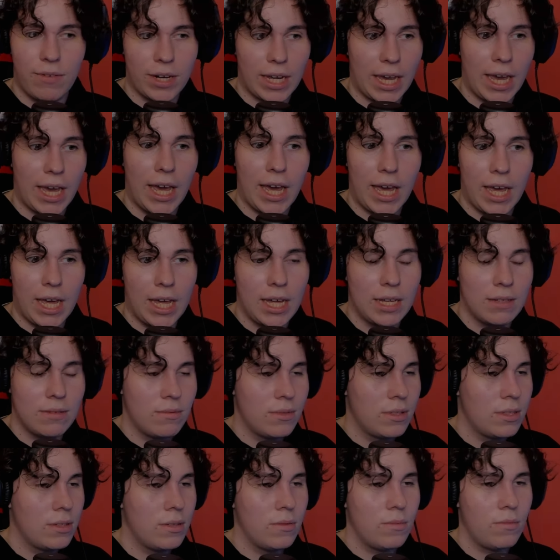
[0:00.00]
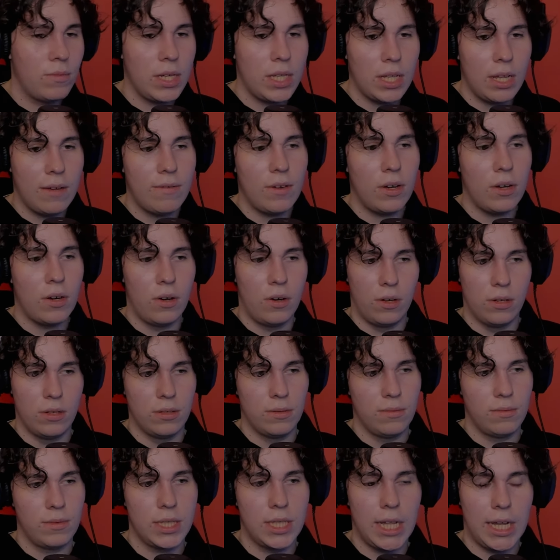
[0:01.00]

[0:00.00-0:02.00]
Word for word: forget, we love it all.